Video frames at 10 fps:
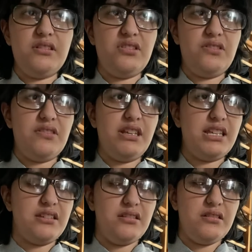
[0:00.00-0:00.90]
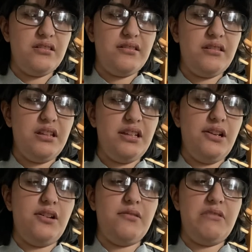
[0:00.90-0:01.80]
And it
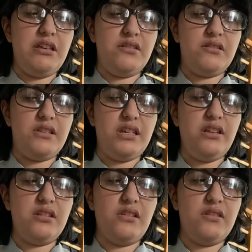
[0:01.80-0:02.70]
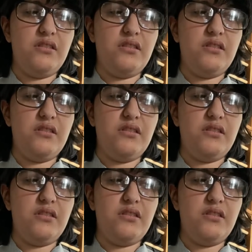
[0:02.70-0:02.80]
hurt me as a kid, because